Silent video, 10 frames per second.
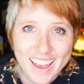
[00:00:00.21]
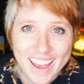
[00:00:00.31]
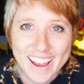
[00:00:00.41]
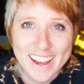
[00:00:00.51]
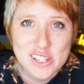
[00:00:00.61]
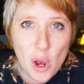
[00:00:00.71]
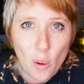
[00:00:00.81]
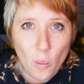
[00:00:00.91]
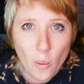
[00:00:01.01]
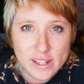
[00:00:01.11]
Hey guys,
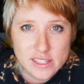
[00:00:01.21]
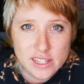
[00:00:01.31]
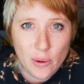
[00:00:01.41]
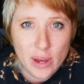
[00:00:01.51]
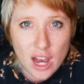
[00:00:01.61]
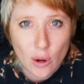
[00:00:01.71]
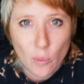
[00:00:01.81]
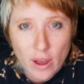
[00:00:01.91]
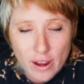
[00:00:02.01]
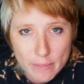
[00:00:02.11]
what's going
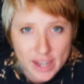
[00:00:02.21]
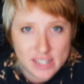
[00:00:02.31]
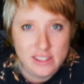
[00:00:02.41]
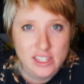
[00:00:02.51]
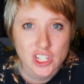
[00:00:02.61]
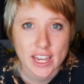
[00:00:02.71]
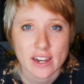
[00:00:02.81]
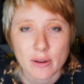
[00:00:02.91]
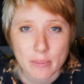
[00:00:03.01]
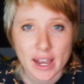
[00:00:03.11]
on? Welcome back to the channel.